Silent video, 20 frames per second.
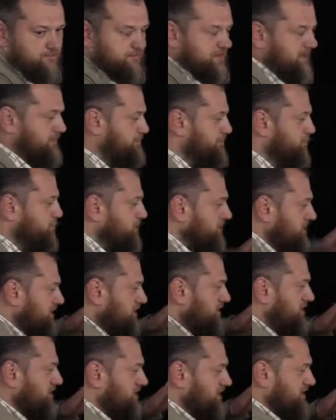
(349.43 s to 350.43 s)
They put it
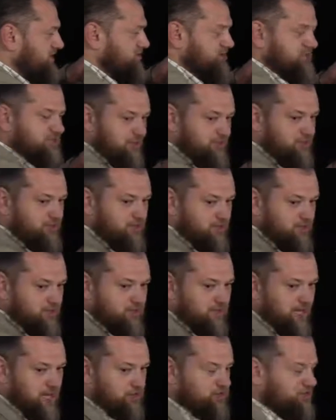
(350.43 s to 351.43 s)
into something.
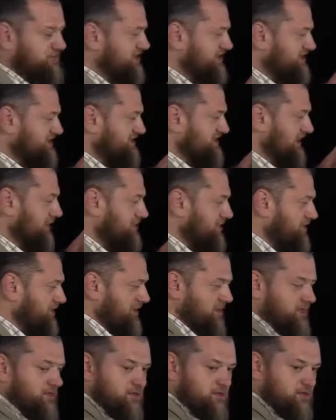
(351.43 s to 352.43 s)
Now this
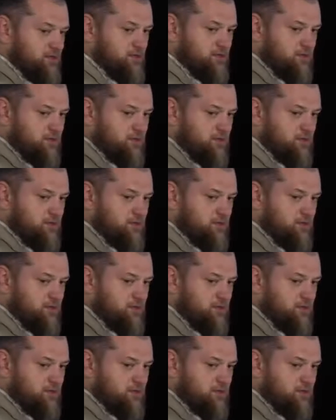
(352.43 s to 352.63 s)
something,